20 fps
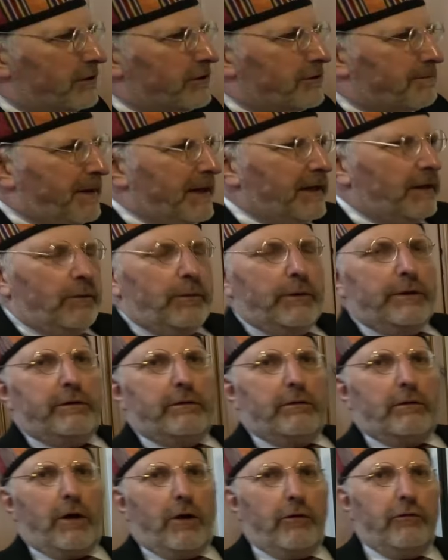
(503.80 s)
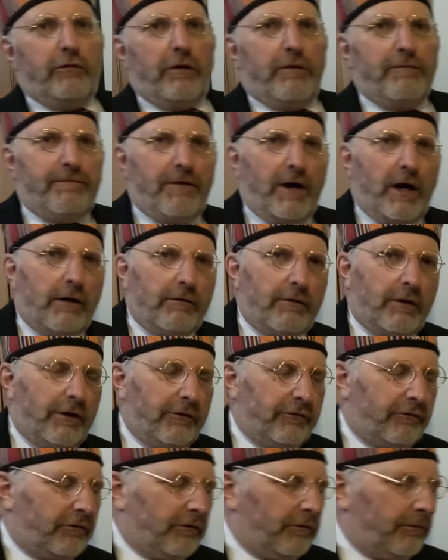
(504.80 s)
Spengler would go so far
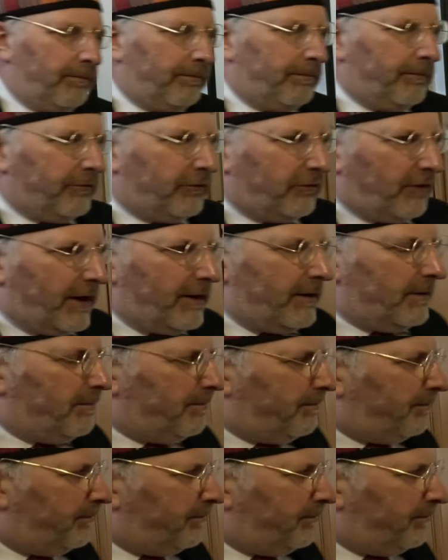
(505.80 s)
as to say